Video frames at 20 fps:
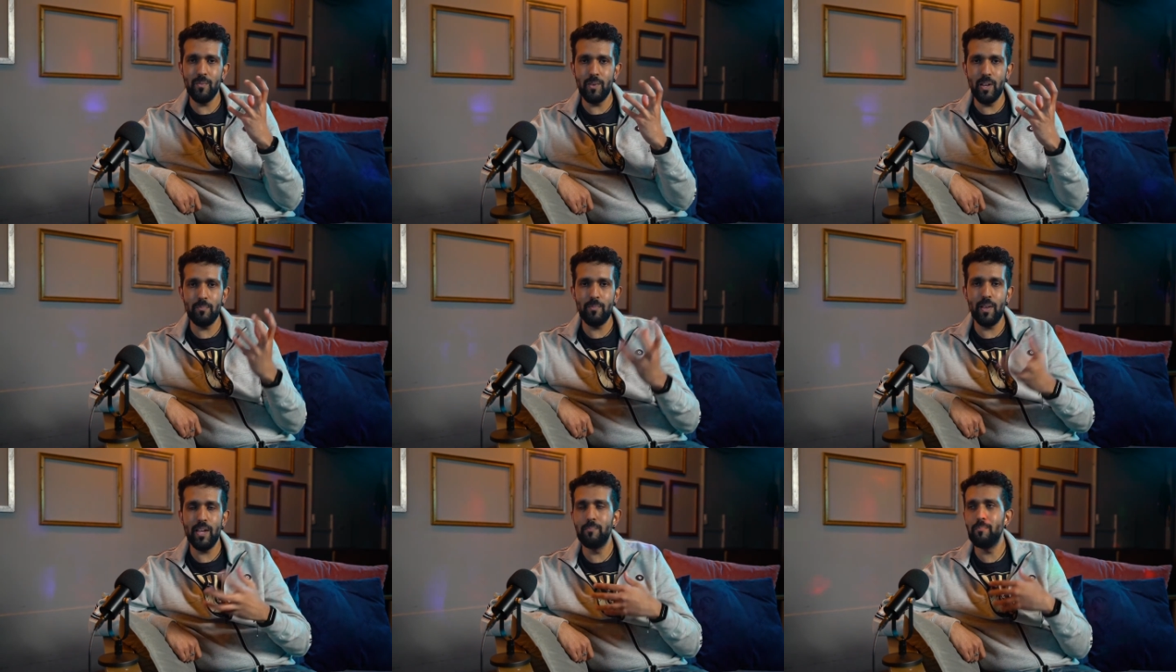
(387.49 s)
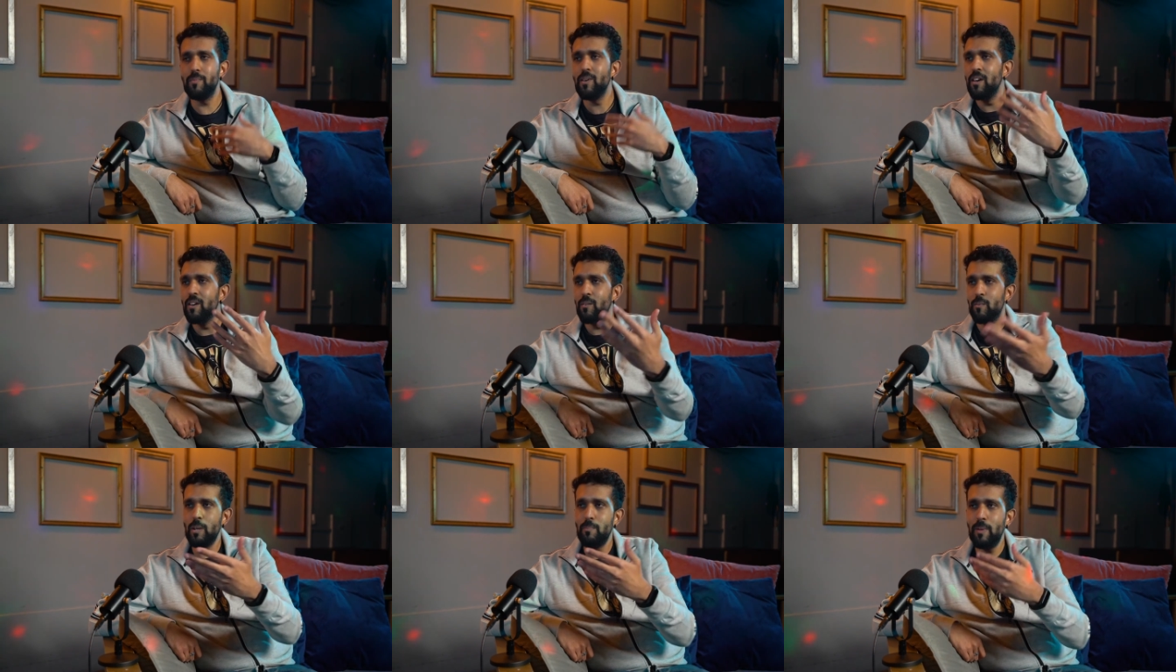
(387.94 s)
when I'm playing. When
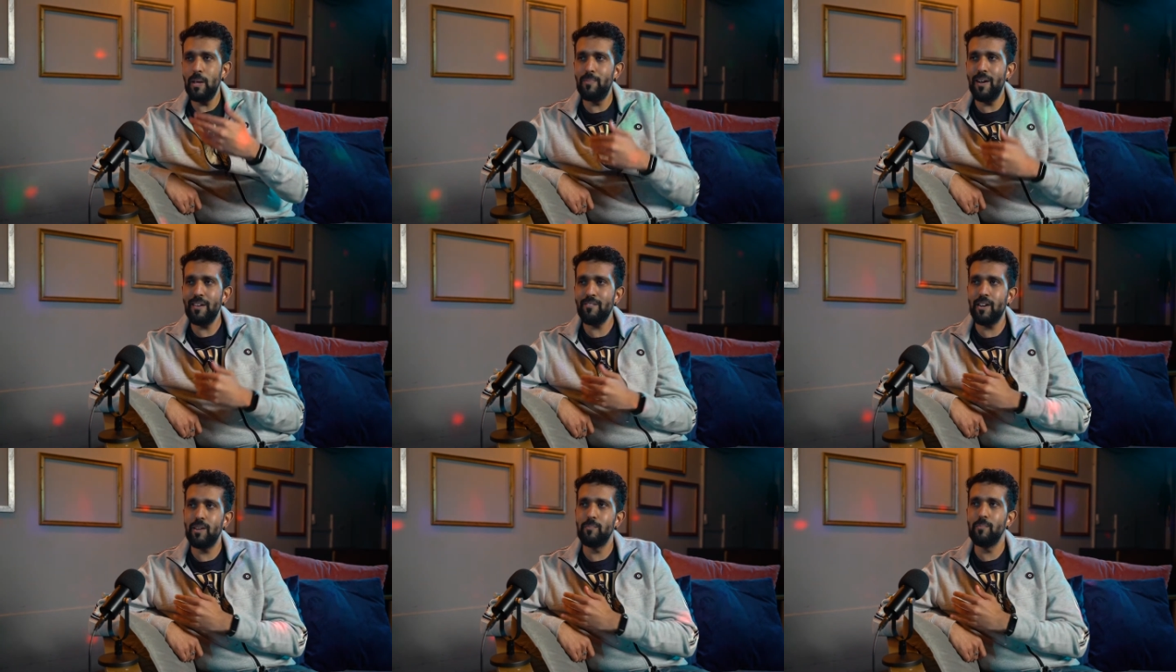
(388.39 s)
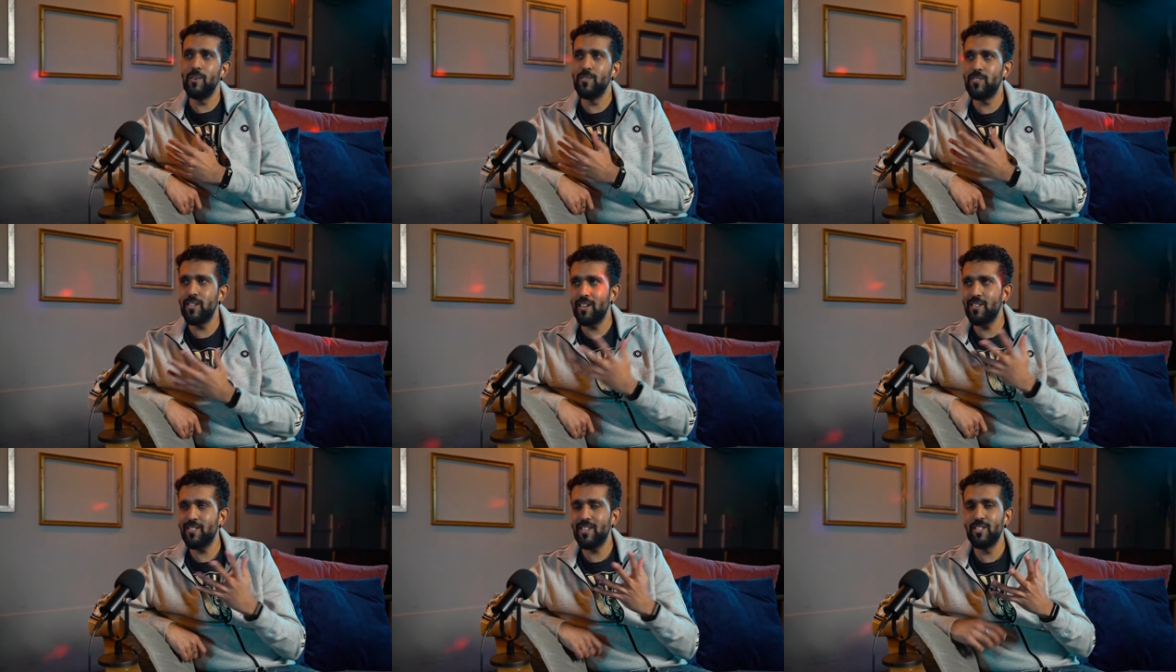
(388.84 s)
you play background
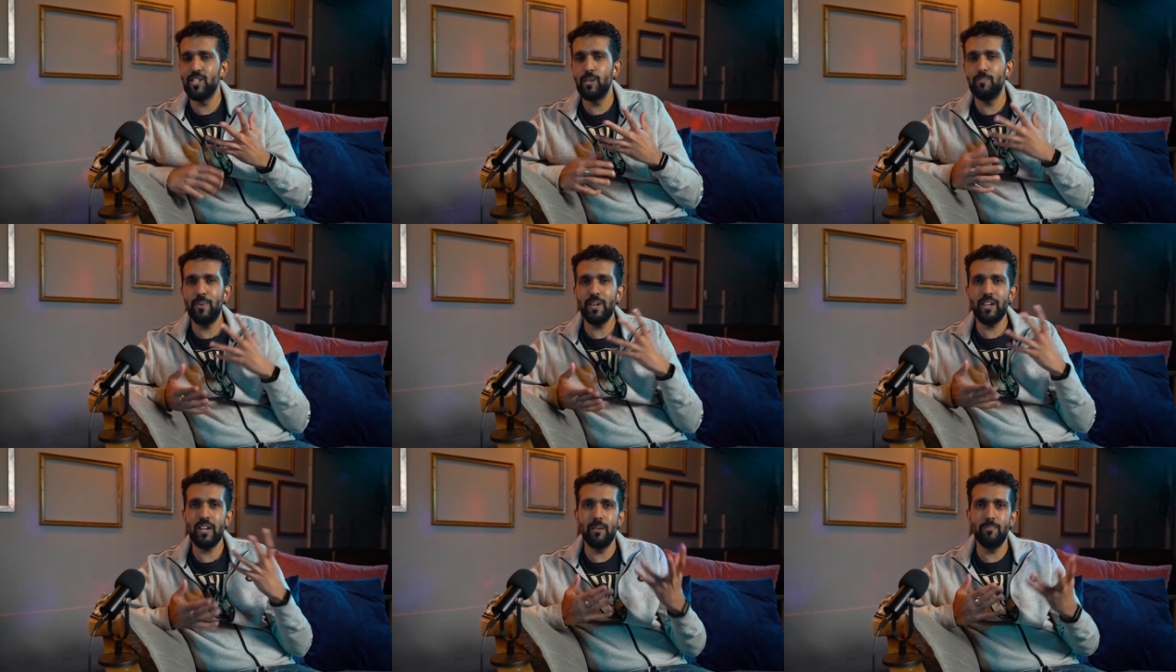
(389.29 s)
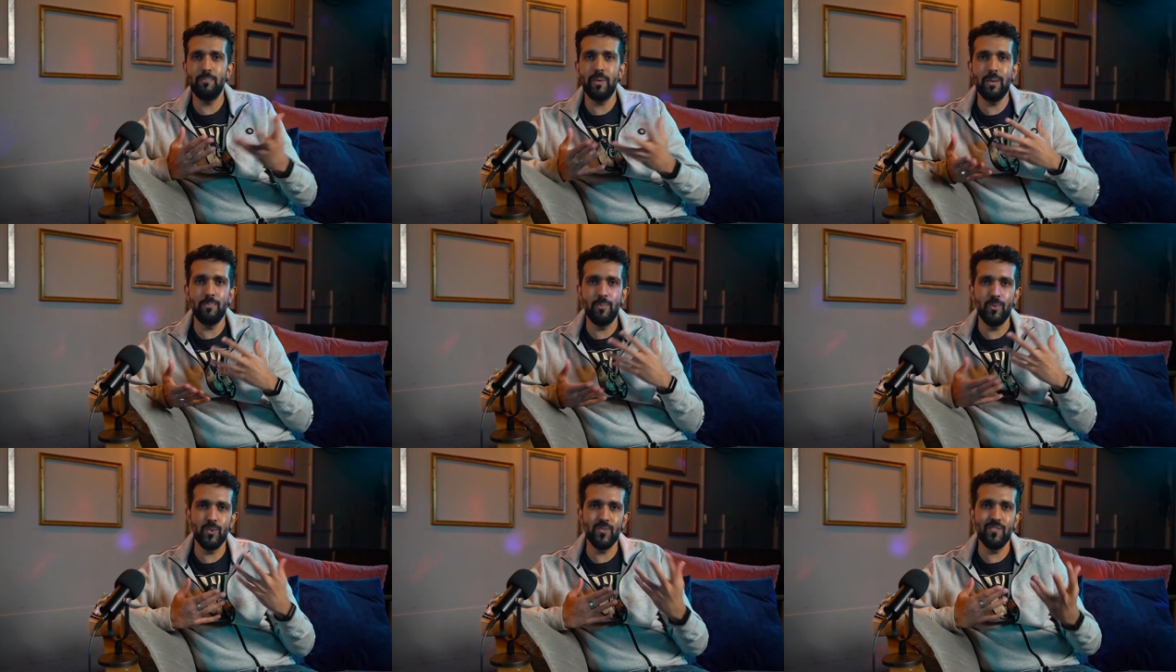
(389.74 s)
music, you tend to pick up
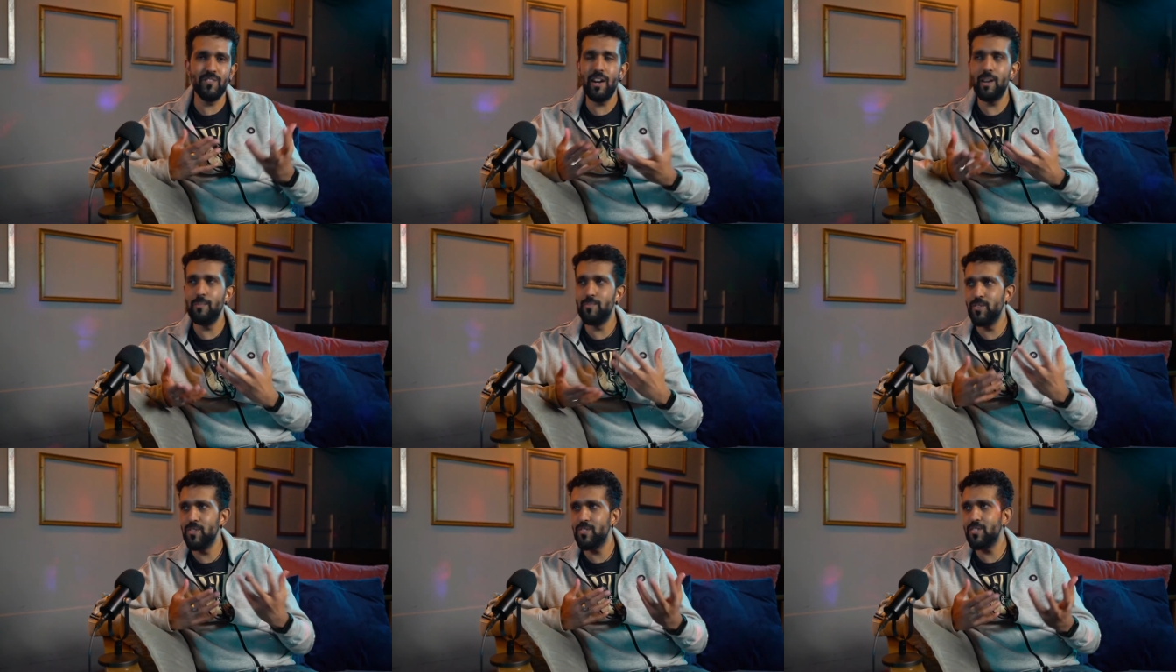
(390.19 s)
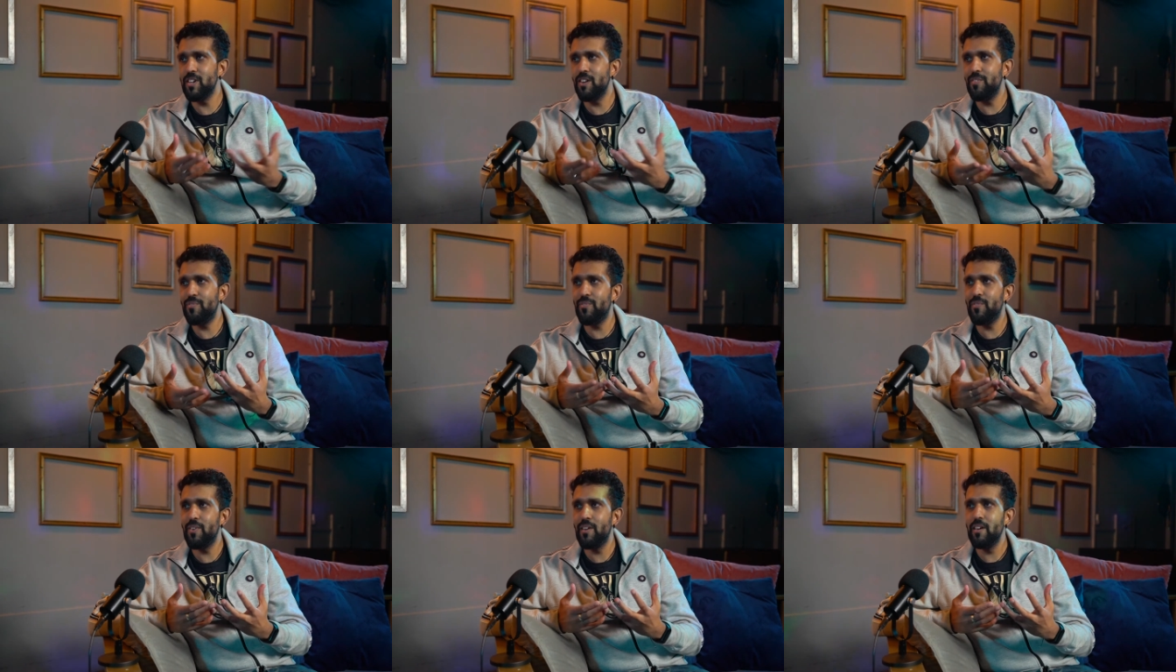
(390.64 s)
people's vibes and
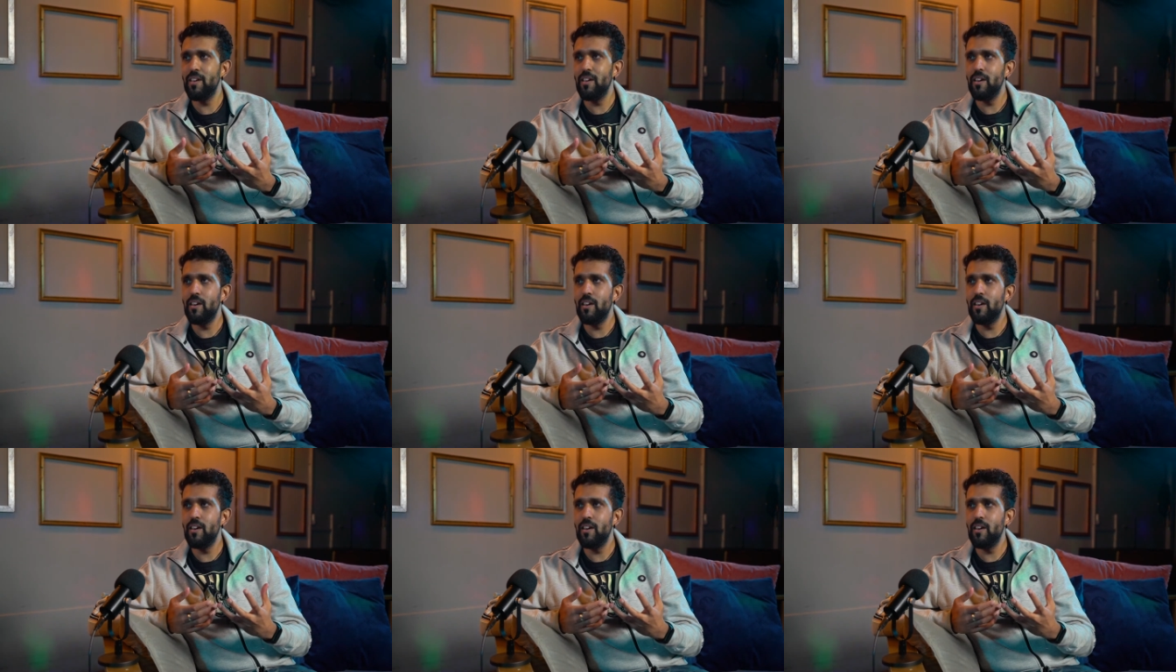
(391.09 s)
stuff. Yeah.